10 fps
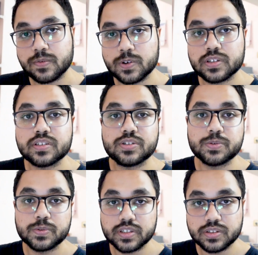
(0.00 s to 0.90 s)
for the
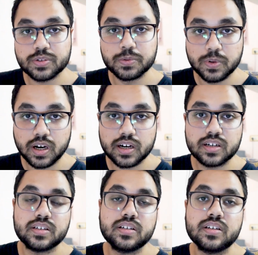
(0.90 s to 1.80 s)
students who
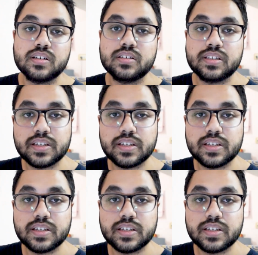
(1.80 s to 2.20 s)
are uh,